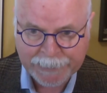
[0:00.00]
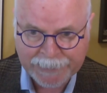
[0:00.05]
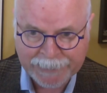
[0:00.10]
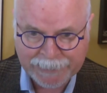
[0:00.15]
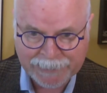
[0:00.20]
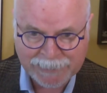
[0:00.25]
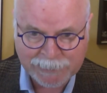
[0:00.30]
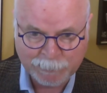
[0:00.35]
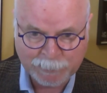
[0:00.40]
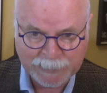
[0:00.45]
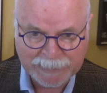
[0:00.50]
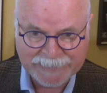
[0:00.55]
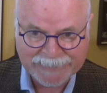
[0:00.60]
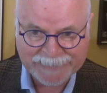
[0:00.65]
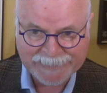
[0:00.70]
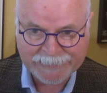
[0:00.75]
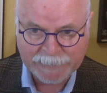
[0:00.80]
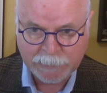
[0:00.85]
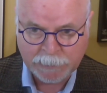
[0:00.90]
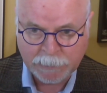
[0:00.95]

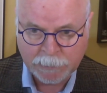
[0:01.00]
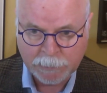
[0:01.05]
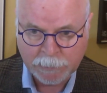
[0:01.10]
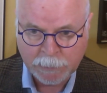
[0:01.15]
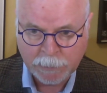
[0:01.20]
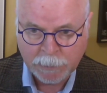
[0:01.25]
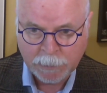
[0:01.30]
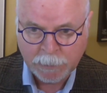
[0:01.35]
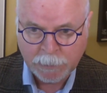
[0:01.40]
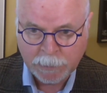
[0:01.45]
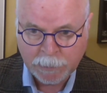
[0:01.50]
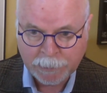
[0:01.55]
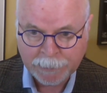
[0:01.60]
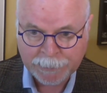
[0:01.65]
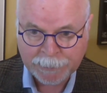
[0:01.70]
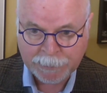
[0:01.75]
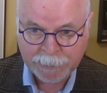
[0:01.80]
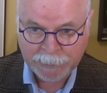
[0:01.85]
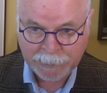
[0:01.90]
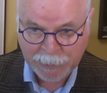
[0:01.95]
explicit,
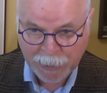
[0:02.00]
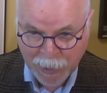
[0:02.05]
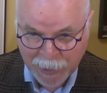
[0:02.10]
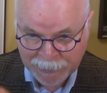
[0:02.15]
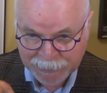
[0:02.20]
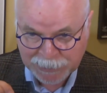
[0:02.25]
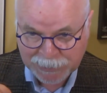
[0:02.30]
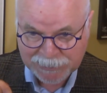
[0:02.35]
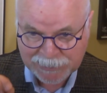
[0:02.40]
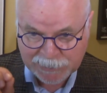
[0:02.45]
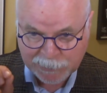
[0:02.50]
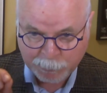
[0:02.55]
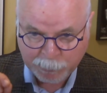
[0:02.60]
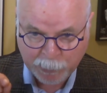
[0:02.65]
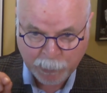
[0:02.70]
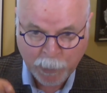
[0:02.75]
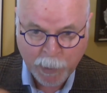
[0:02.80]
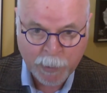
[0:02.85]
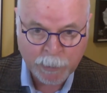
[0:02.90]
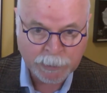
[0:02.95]
conscious
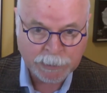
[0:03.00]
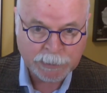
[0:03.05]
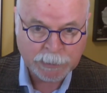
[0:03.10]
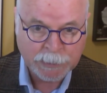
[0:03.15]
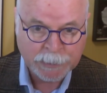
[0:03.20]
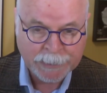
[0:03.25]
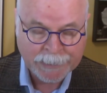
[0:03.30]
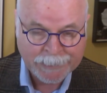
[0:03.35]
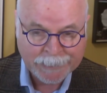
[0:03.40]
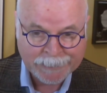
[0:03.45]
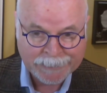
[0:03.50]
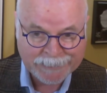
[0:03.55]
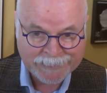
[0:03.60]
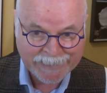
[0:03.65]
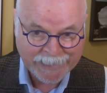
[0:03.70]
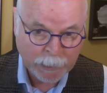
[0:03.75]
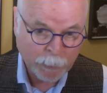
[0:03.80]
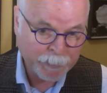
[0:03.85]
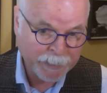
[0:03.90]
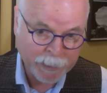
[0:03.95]
approach to
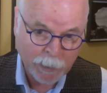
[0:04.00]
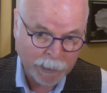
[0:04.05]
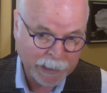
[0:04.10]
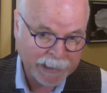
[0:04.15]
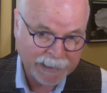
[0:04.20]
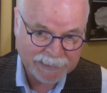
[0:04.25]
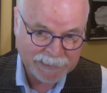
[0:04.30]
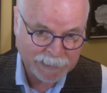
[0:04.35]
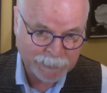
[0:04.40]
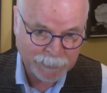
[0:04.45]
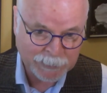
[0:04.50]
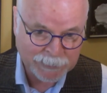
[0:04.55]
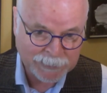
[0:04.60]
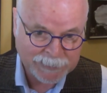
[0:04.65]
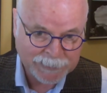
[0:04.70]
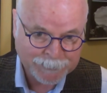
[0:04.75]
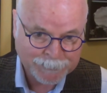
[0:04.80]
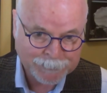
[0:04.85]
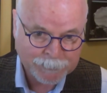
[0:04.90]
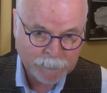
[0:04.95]
helping our
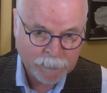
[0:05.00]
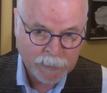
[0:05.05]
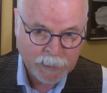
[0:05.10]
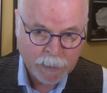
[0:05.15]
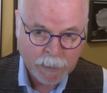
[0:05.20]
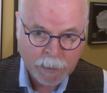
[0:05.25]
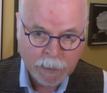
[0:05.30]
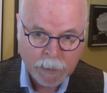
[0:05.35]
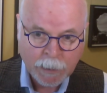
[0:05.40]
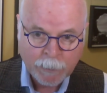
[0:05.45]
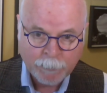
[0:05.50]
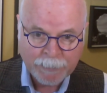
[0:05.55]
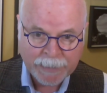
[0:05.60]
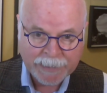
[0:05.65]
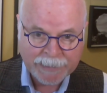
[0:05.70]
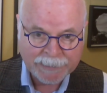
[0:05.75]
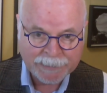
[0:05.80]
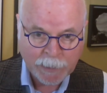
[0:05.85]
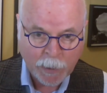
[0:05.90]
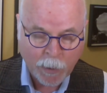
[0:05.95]
customers,
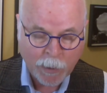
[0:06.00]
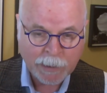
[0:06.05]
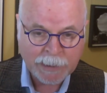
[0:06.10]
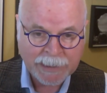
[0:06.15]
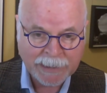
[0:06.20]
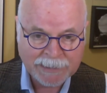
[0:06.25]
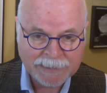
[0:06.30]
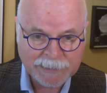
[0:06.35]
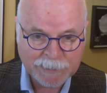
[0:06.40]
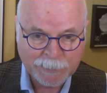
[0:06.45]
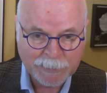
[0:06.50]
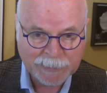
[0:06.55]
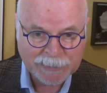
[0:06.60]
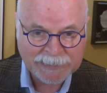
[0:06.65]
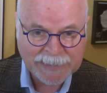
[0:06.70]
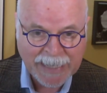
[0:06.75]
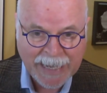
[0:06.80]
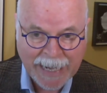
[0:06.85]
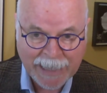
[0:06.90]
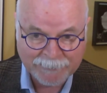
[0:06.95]
because our
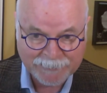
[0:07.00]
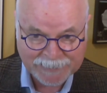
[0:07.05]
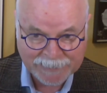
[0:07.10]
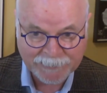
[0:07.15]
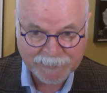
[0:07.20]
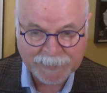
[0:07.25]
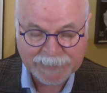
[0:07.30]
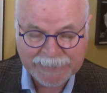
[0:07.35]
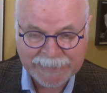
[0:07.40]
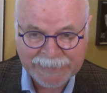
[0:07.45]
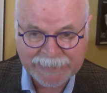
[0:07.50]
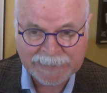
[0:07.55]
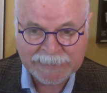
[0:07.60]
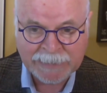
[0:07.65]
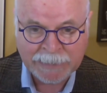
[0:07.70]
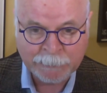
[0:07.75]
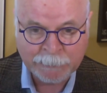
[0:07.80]
customers have different needs and